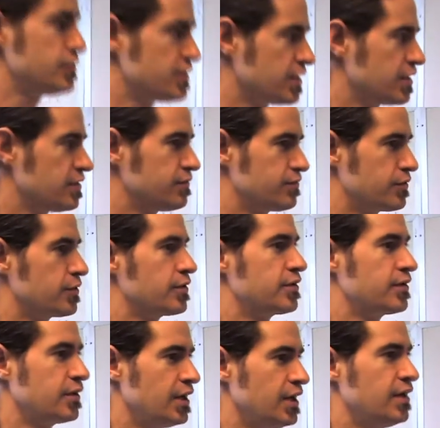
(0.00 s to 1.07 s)
using it
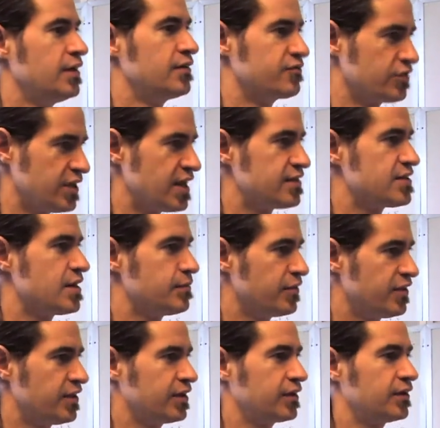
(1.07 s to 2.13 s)
for that type
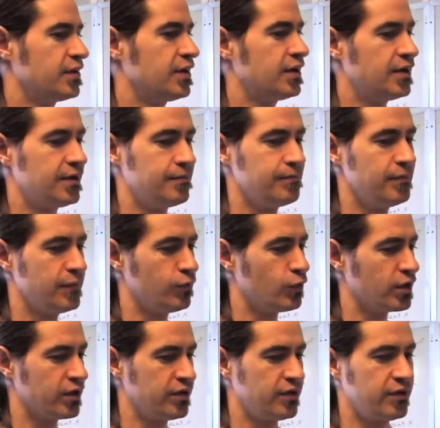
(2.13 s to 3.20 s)
of thing.
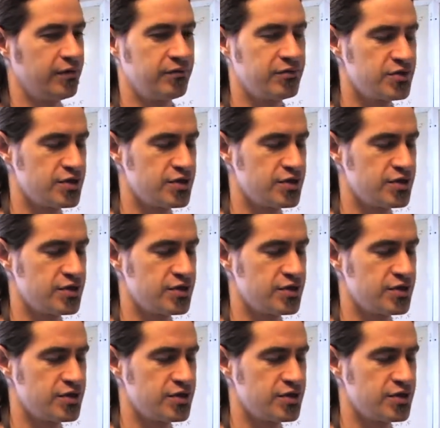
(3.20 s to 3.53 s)
One of the